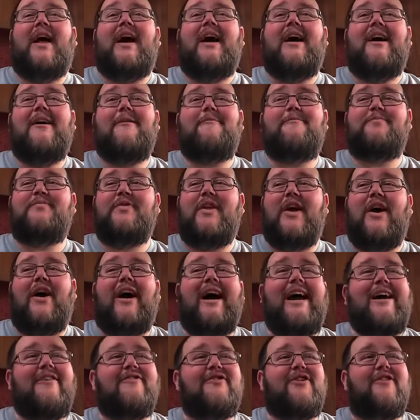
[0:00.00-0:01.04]
I
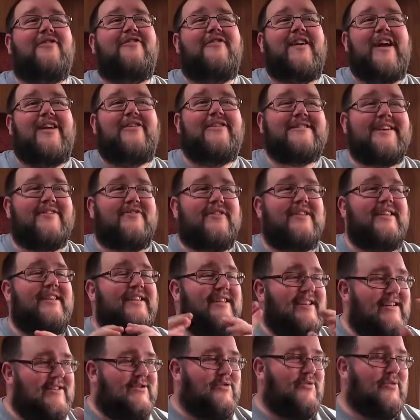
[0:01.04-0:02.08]
have got various other
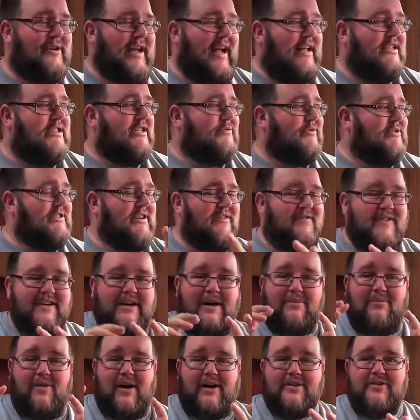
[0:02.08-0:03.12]
little gadgets, which I
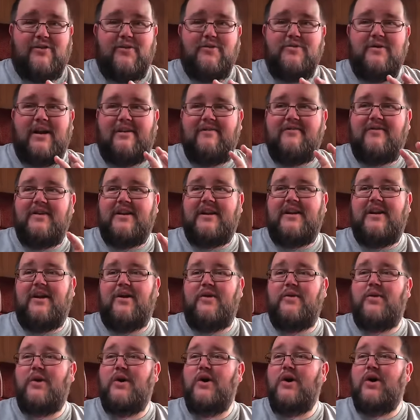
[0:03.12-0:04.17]
think I might do a
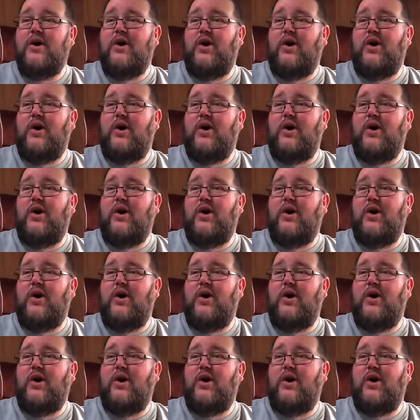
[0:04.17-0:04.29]
video